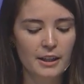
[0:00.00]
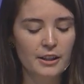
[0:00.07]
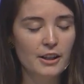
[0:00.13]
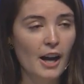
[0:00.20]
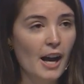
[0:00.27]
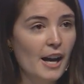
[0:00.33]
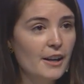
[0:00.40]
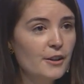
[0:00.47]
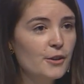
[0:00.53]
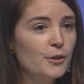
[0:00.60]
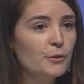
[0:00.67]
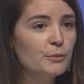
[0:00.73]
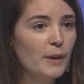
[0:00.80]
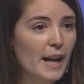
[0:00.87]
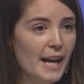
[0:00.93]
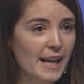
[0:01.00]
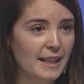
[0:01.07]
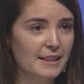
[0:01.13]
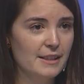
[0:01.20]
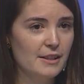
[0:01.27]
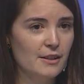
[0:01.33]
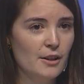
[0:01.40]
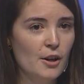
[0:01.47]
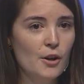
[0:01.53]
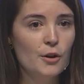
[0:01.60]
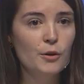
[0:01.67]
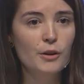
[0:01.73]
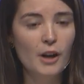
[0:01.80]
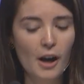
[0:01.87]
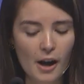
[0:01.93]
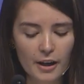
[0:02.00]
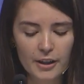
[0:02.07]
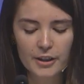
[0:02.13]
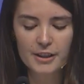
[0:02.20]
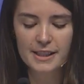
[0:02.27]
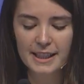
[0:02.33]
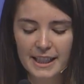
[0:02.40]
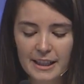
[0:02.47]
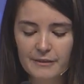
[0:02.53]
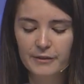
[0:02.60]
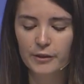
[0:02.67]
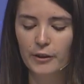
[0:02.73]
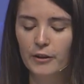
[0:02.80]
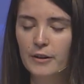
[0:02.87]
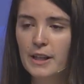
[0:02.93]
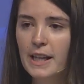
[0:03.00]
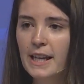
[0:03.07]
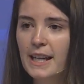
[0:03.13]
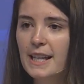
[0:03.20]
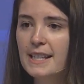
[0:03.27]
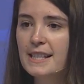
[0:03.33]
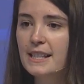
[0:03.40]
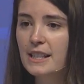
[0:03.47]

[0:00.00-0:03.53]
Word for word: God who reigns, who conquers evil, is